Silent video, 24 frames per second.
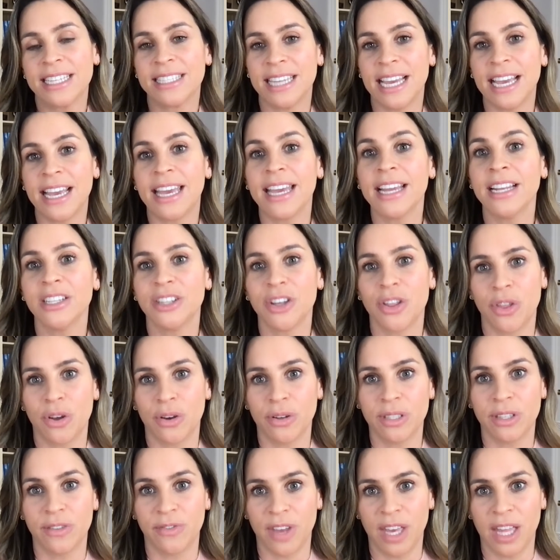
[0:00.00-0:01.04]
sink into
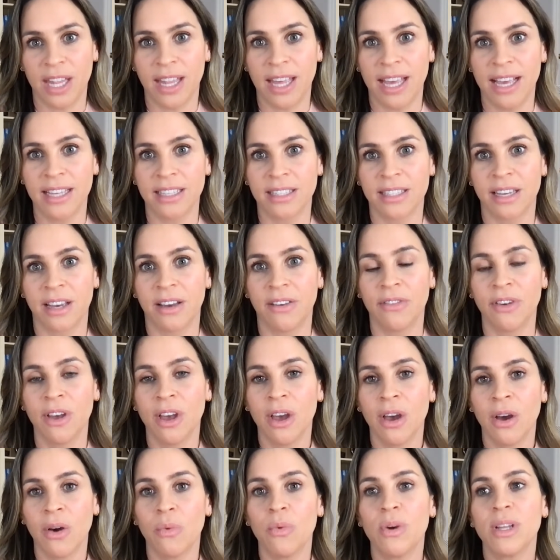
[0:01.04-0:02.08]
those feelings of
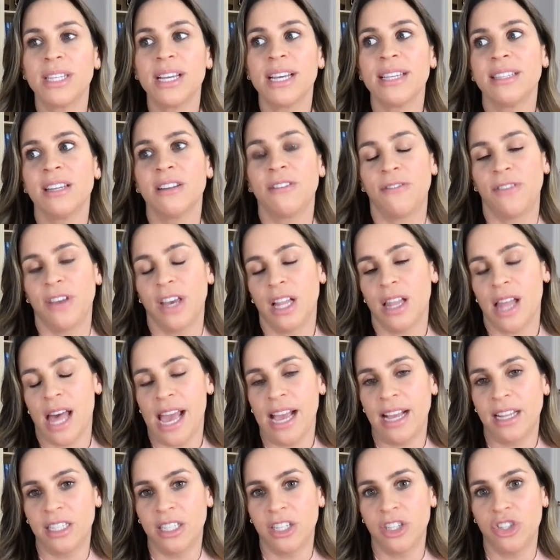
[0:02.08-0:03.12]
what does it feel
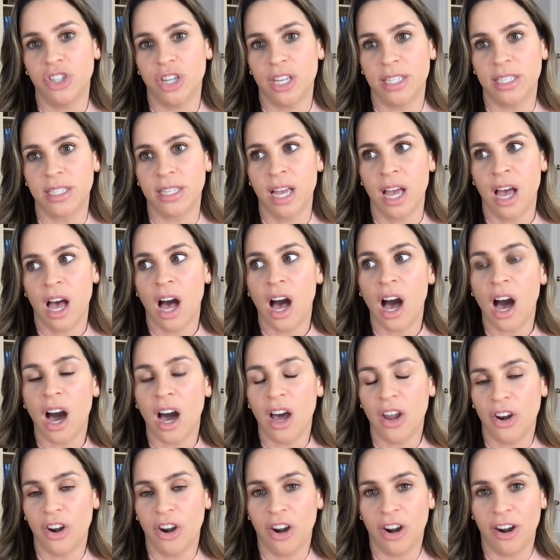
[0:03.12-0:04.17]
like to just
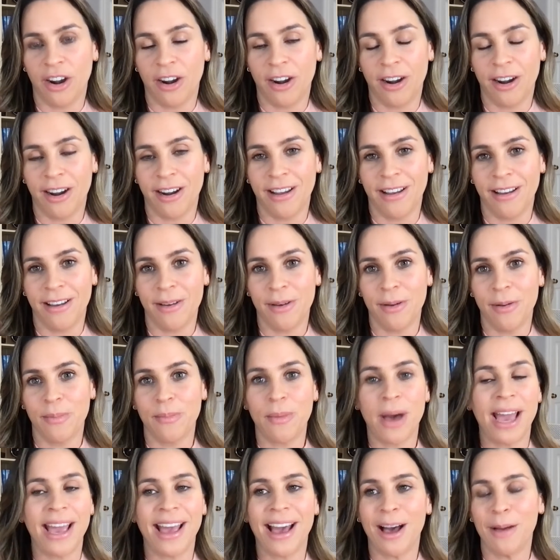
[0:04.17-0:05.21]
honor
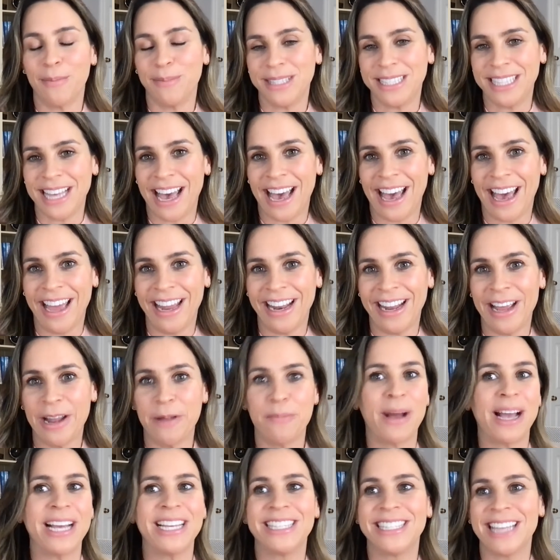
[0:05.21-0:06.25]
my upset and
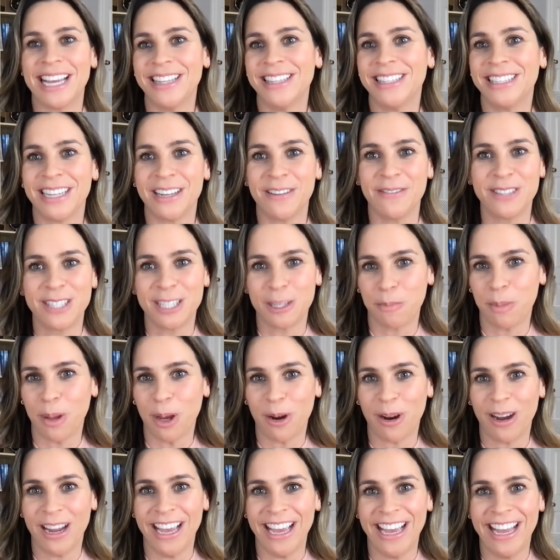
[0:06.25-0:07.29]
my sensitive
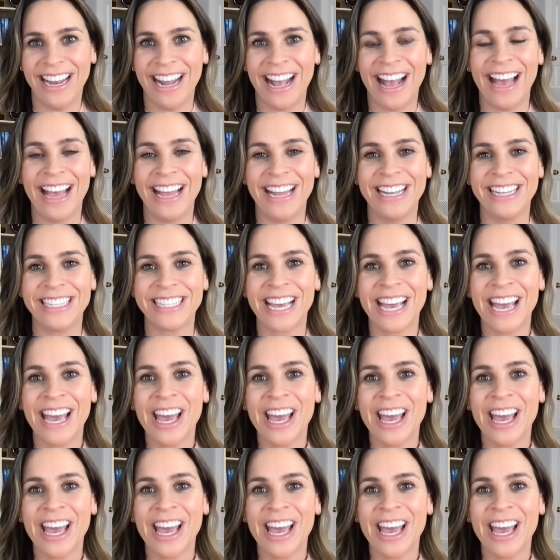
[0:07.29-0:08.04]
spirit and,